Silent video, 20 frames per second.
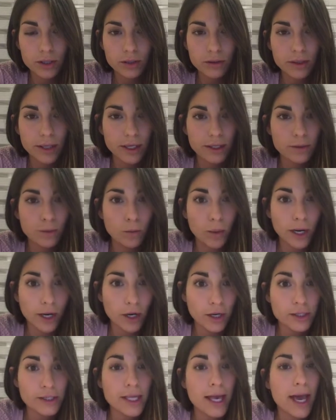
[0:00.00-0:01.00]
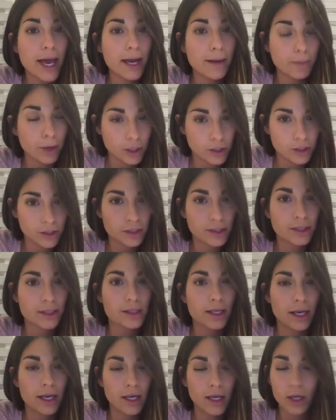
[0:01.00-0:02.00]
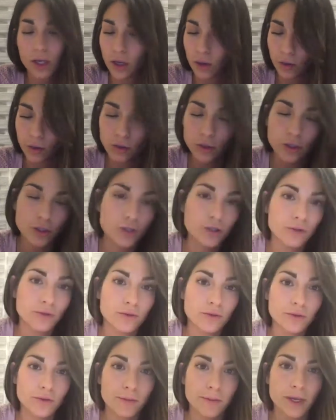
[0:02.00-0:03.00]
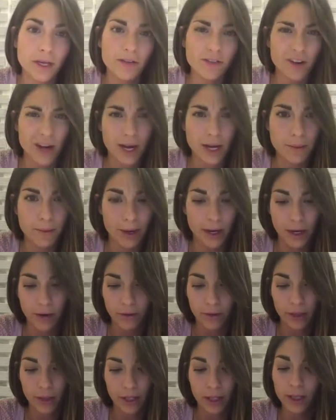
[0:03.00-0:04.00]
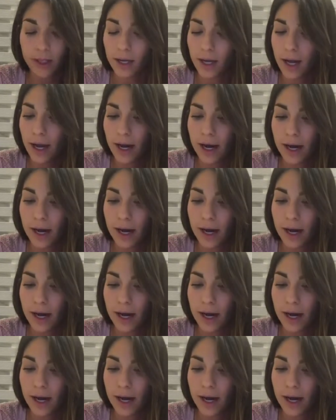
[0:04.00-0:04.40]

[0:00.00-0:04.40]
what else? Winners and Marshalls is like huge for me, for anybody really.